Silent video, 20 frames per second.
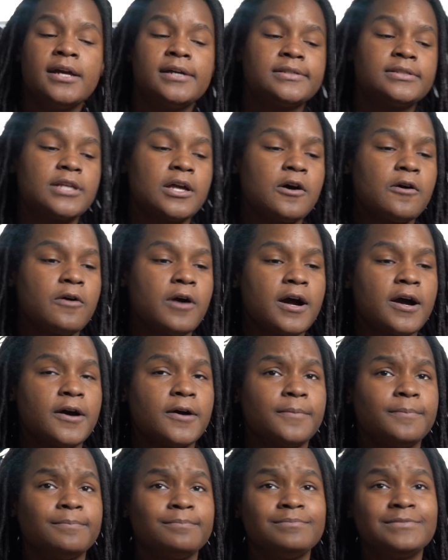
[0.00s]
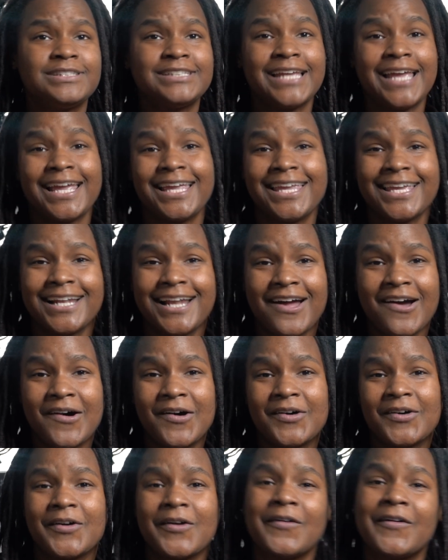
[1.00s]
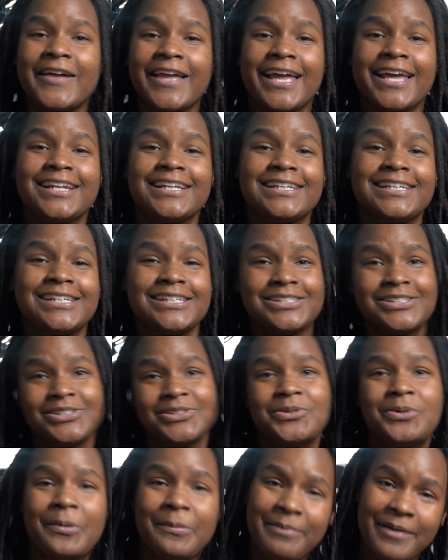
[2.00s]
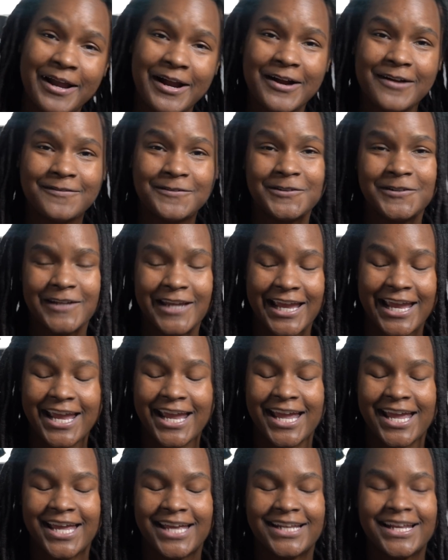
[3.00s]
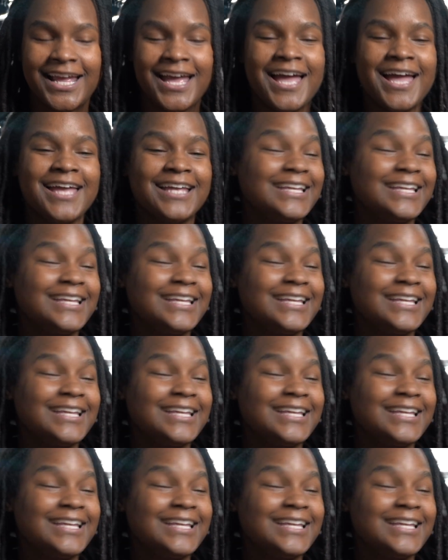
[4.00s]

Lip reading: So check it out. Go ahead and get you a pair if you can.